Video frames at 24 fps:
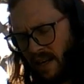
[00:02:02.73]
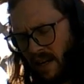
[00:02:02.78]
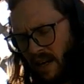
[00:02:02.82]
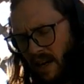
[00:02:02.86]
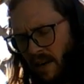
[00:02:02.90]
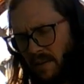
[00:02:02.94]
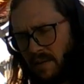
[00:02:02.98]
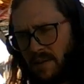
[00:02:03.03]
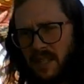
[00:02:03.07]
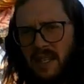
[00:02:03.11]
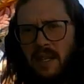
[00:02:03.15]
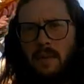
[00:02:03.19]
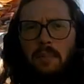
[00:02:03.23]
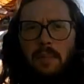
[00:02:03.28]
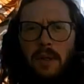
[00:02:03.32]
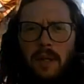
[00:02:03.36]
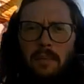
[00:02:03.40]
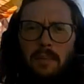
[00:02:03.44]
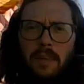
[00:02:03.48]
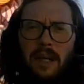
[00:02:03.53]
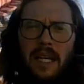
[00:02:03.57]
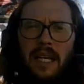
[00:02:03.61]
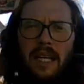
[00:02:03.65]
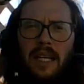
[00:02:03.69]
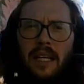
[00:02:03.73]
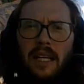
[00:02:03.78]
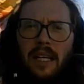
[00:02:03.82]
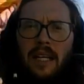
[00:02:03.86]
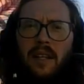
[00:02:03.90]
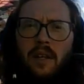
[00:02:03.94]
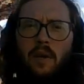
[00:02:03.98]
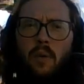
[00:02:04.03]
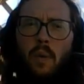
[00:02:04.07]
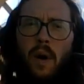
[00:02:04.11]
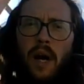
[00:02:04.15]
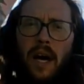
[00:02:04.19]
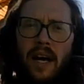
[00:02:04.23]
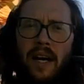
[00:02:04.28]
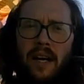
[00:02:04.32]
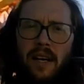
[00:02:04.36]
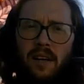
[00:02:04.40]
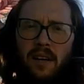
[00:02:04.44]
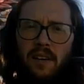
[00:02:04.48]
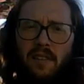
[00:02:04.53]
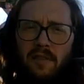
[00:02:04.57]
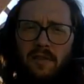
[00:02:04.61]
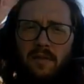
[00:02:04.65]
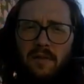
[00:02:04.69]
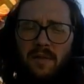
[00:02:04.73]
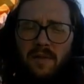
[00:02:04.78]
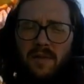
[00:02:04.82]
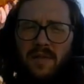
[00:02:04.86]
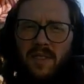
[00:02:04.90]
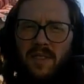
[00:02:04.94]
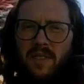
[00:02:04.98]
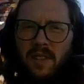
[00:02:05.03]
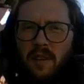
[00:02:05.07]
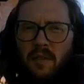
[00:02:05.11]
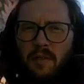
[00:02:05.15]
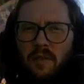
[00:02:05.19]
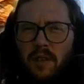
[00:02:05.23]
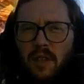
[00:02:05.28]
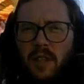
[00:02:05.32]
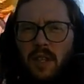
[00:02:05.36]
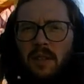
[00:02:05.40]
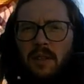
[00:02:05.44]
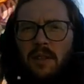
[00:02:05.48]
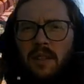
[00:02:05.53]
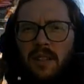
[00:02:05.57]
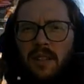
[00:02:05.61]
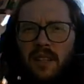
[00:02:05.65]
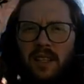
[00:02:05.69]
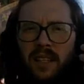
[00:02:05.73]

of simply being in the way, of really